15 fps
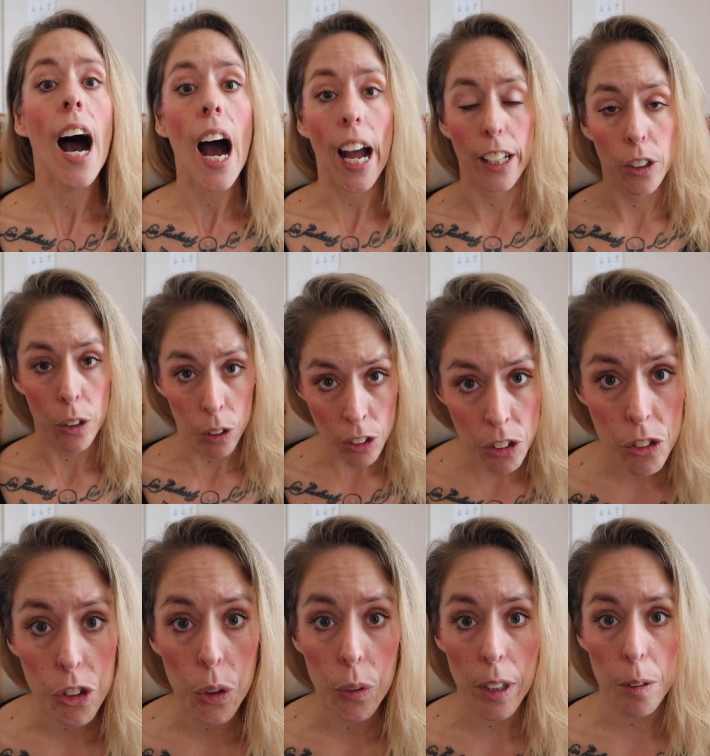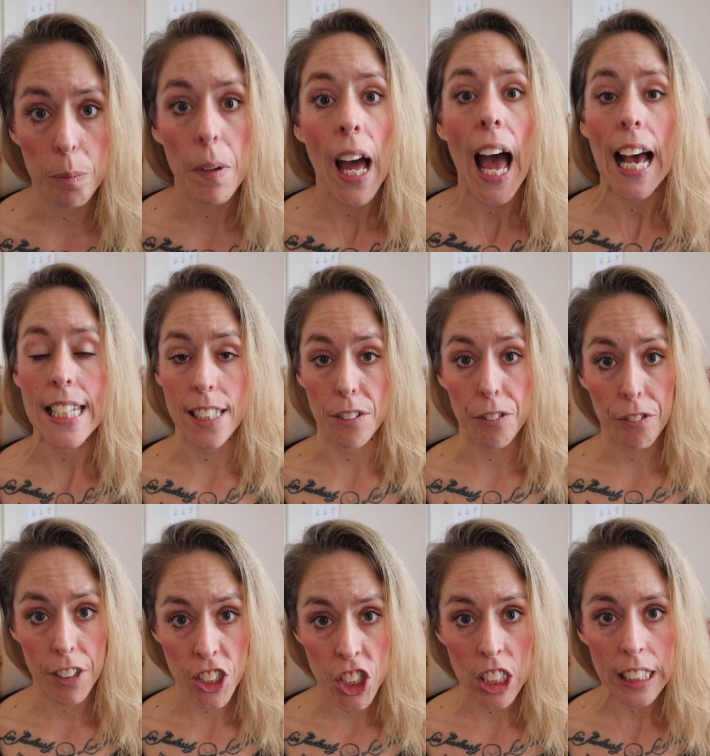I couldn't do them as
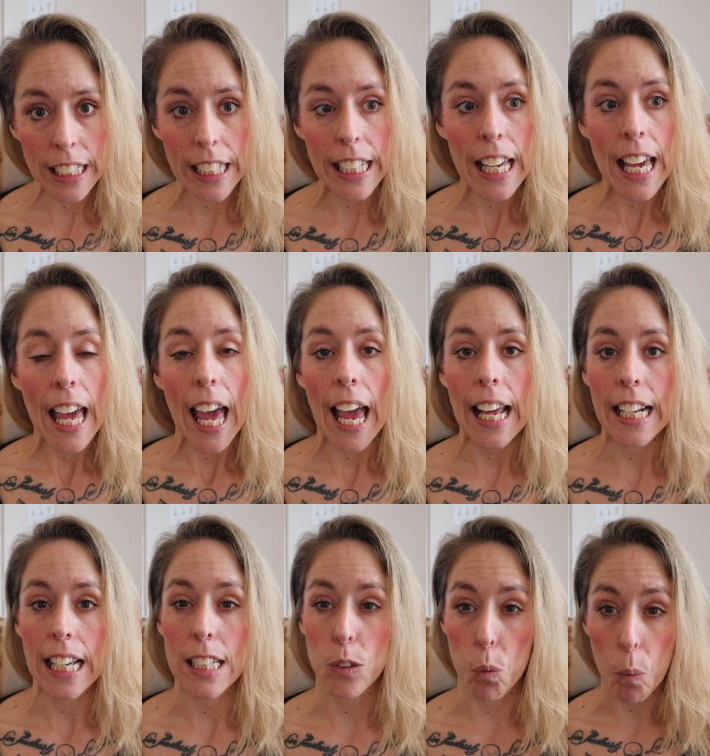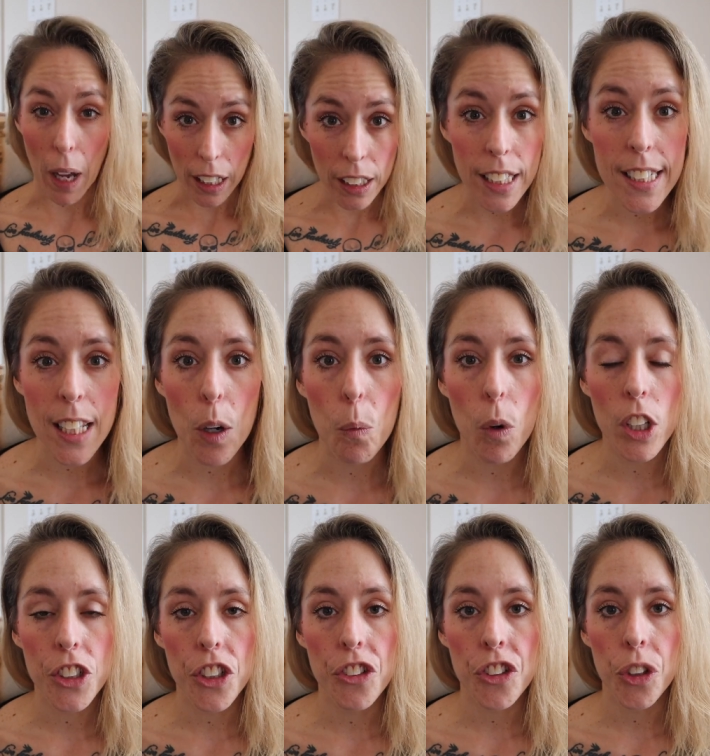efficiently and as well as I
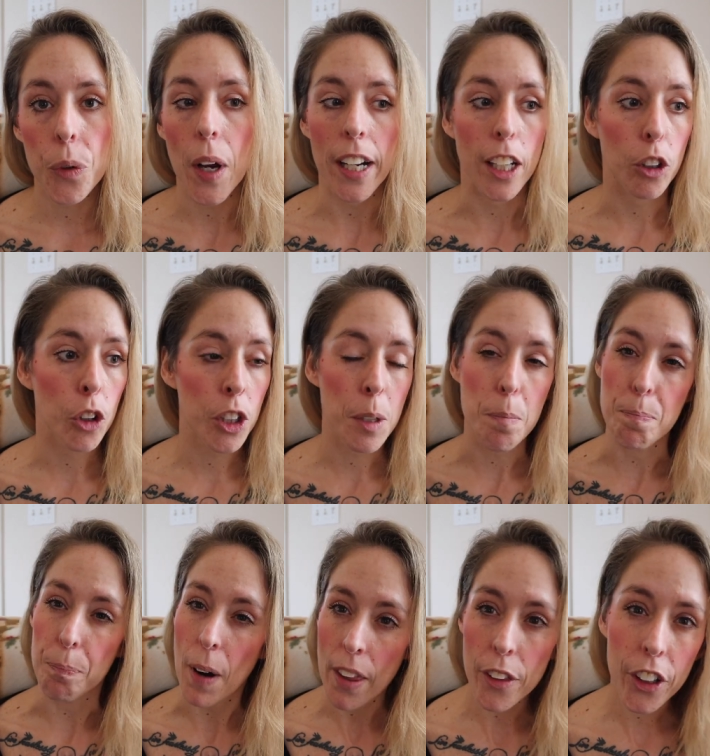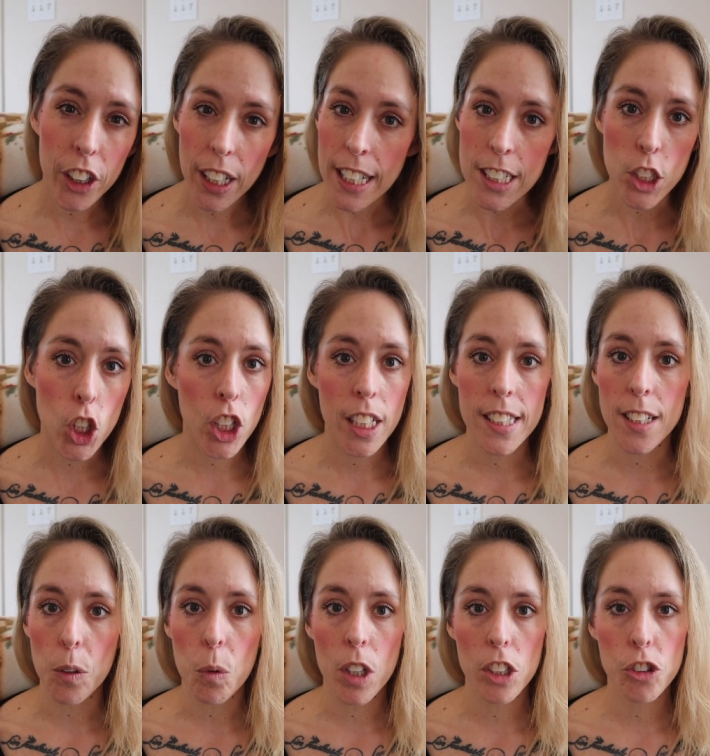wanted to. And I couldn't mother as good as I
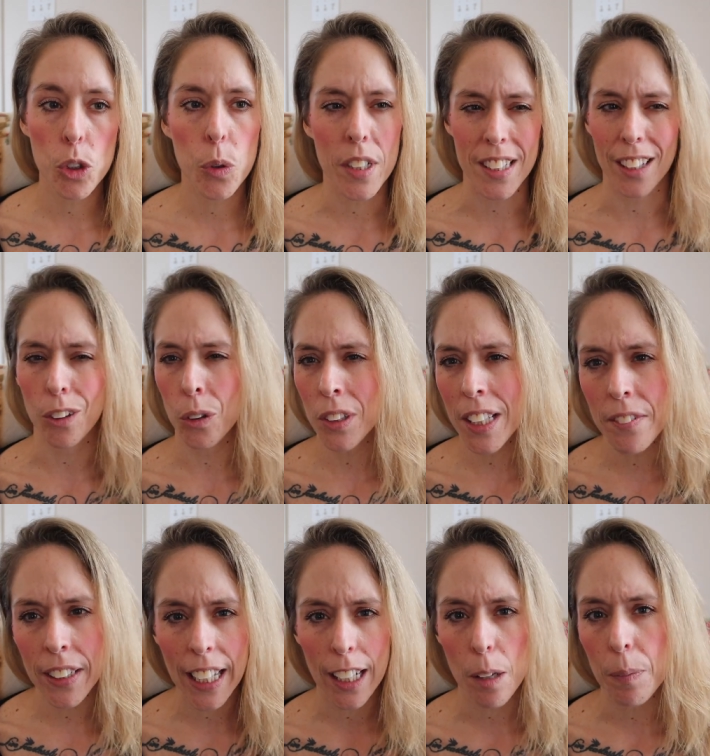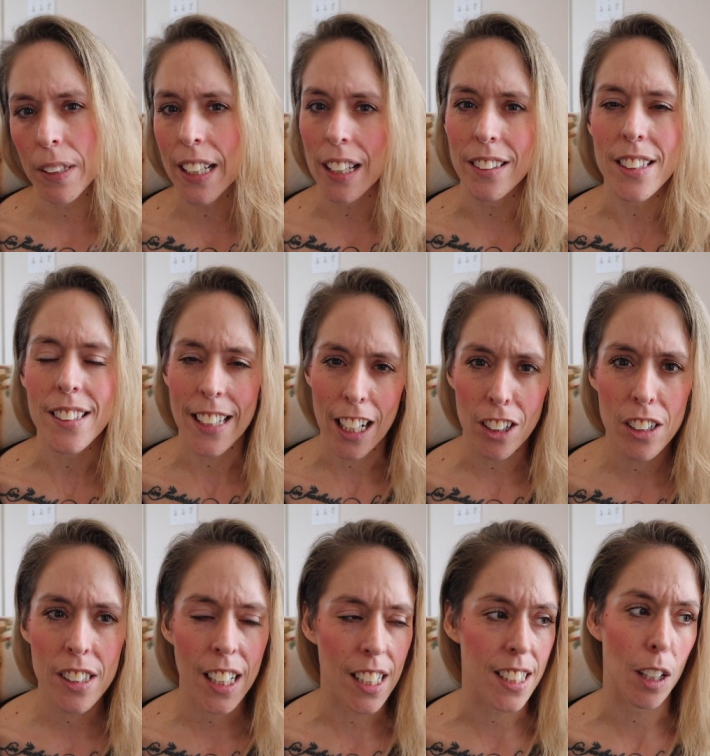wanted to, because I couldn't even get up and down the
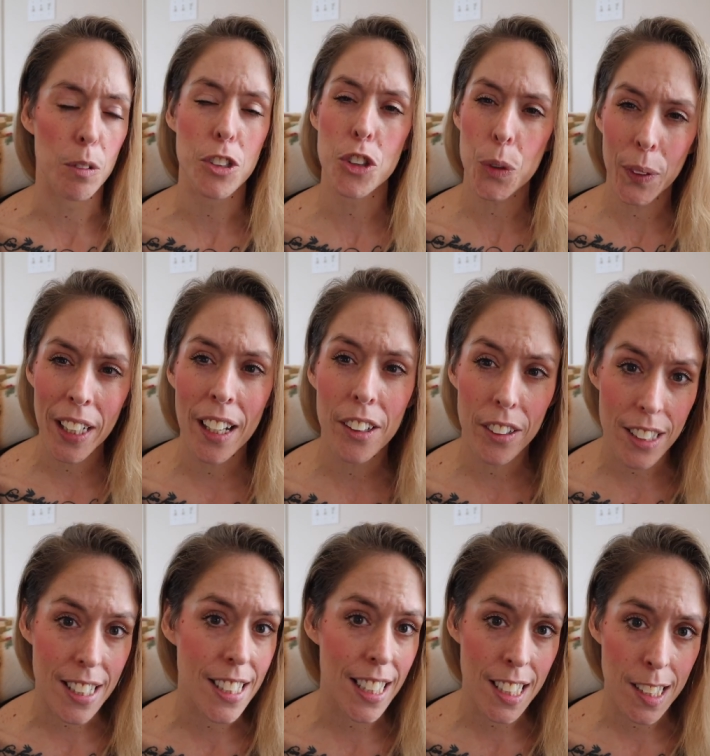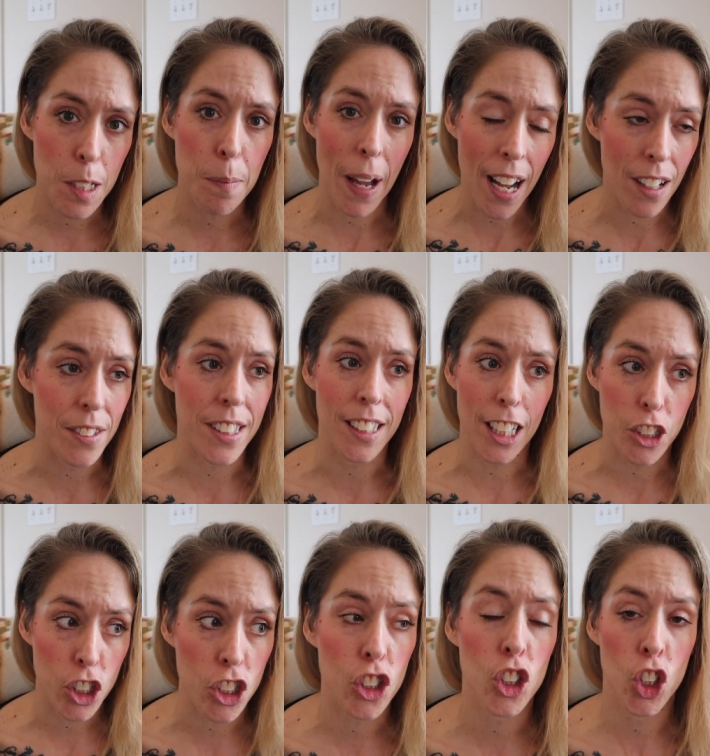stairs because I was three hundred sixty pounds. And I
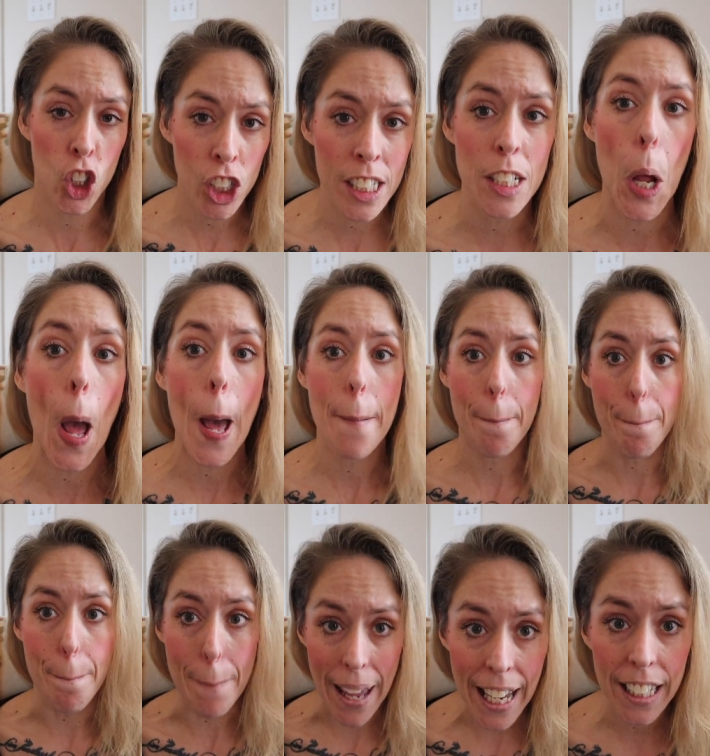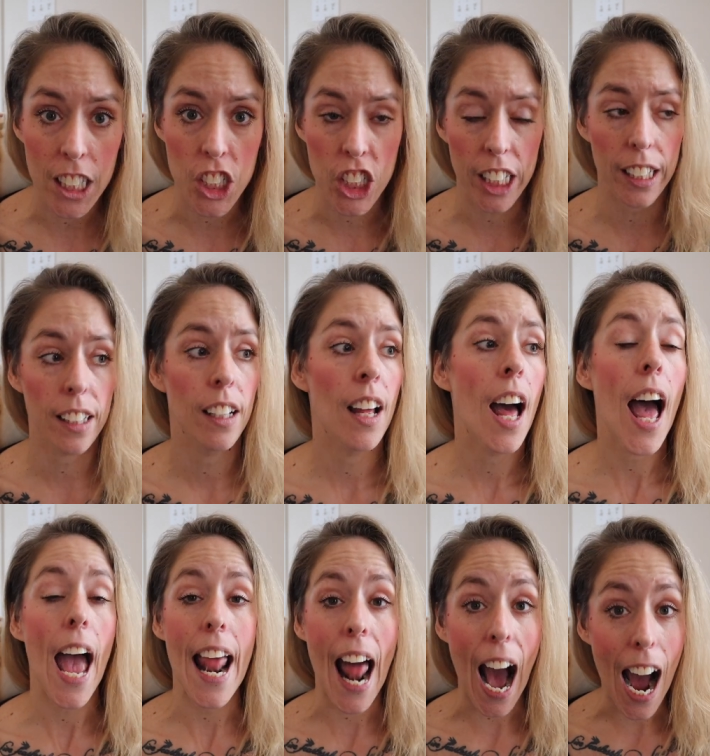just couldn't manage it.
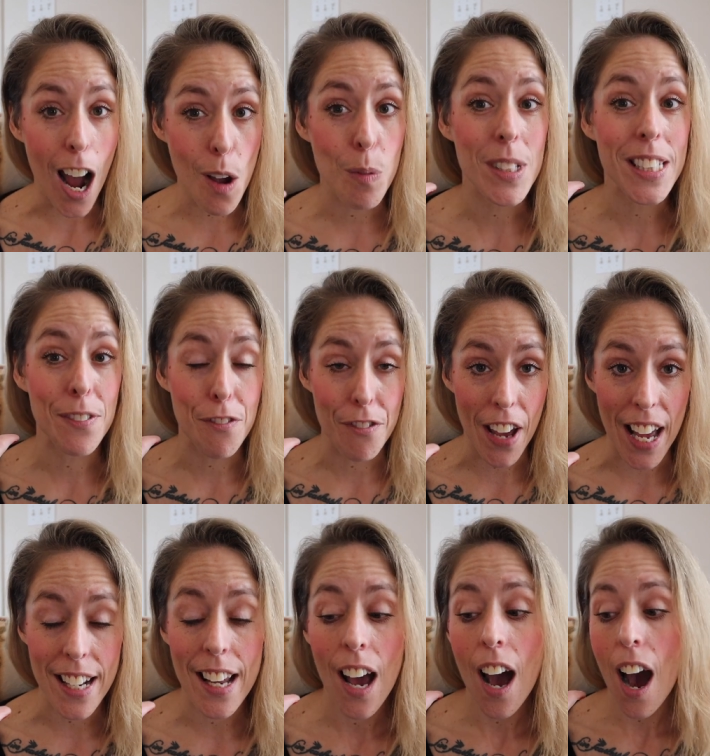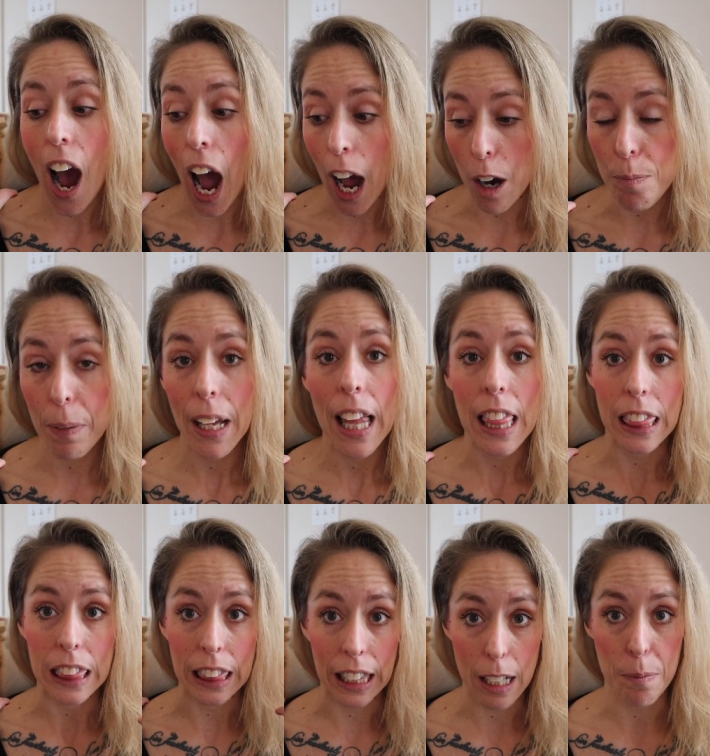And I was fed up,
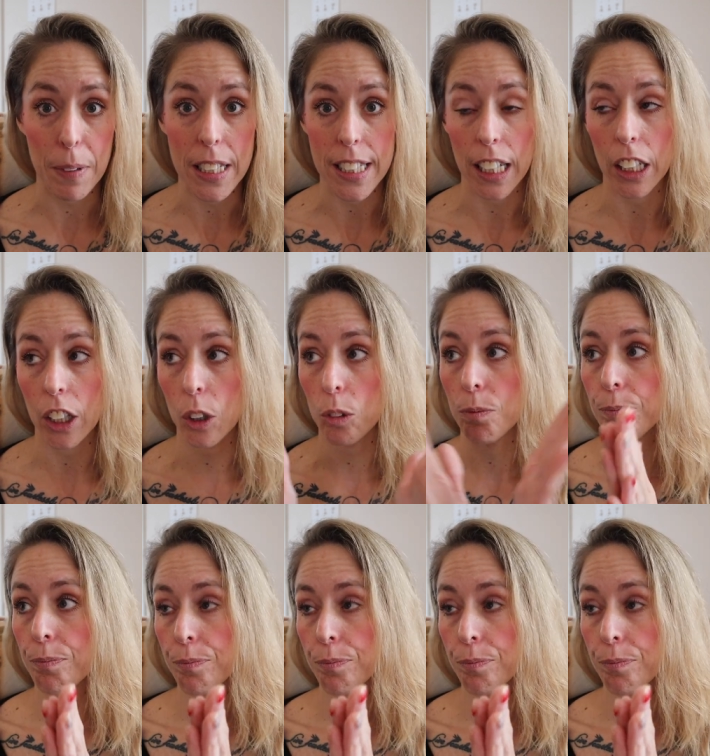let me tell you,